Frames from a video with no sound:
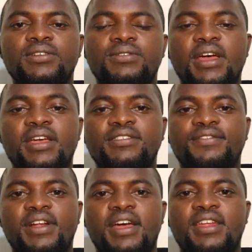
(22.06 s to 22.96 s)
Today is
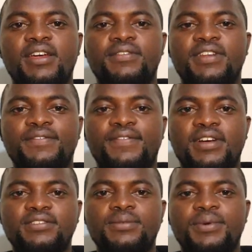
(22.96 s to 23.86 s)
Friday of the
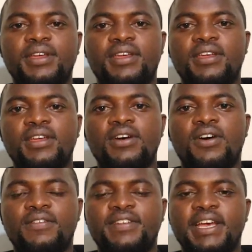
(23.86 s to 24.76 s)
first week
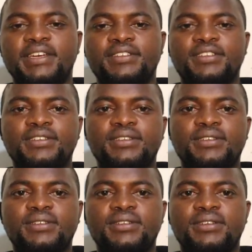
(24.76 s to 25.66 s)
of Lent,
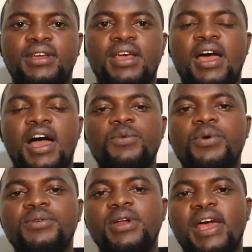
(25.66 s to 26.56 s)
and
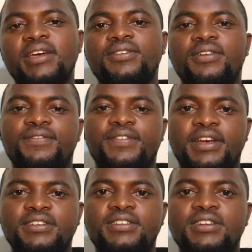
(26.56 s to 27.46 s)
we would like to
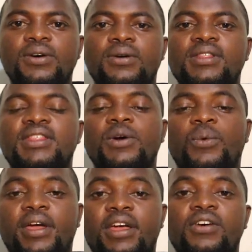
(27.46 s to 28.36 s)
reflect on the
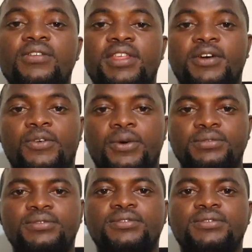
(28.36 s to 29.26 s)
way of the
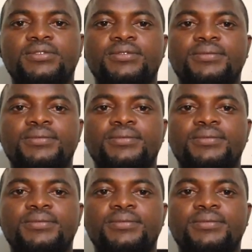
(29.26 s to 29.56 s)
cross.